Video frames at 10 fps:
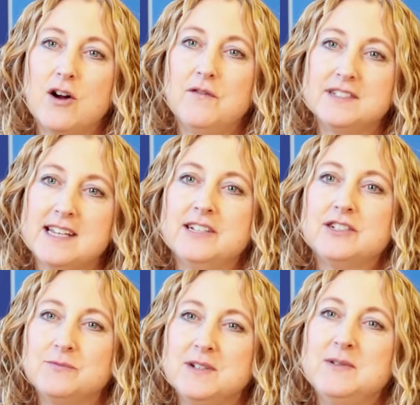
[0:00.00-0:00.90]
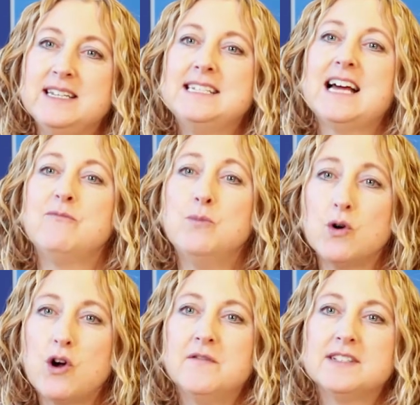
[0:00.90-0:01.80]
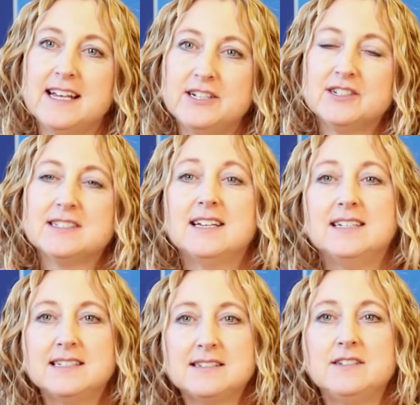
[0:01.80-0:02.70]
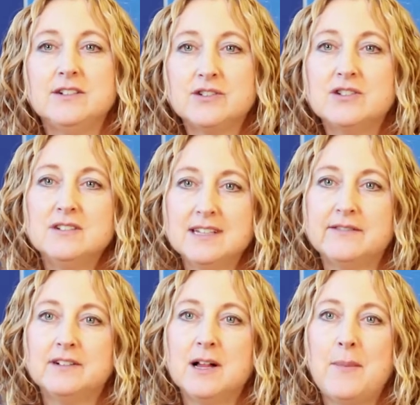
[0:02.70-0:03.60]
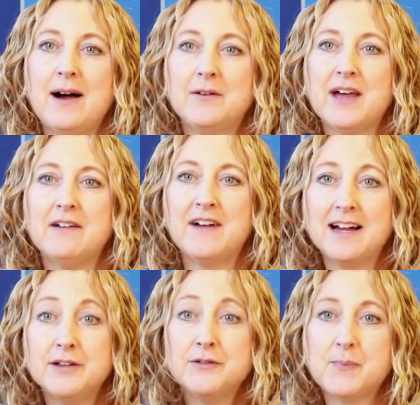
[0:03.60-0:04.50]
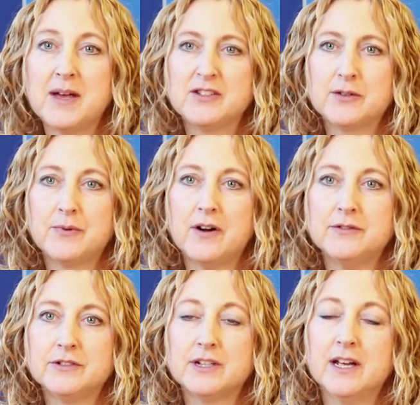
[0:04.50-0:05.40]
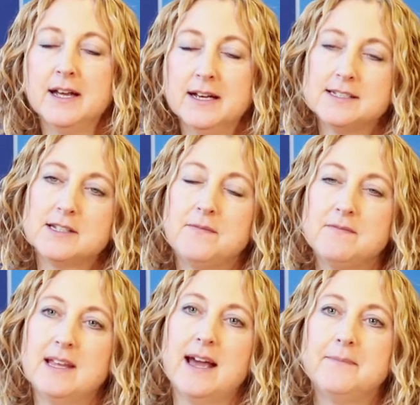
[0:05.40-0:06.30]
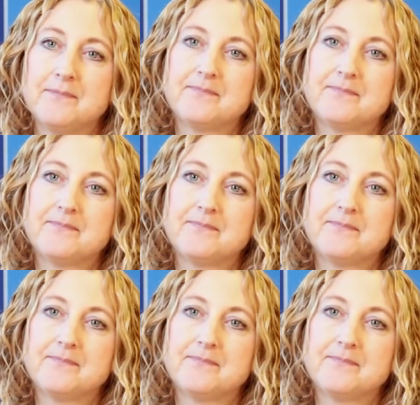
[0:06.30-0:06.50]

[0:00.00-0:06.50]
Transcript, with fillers: conversation, we, we need to have more conversations at an institutional level about that values-based approach. So, yeah.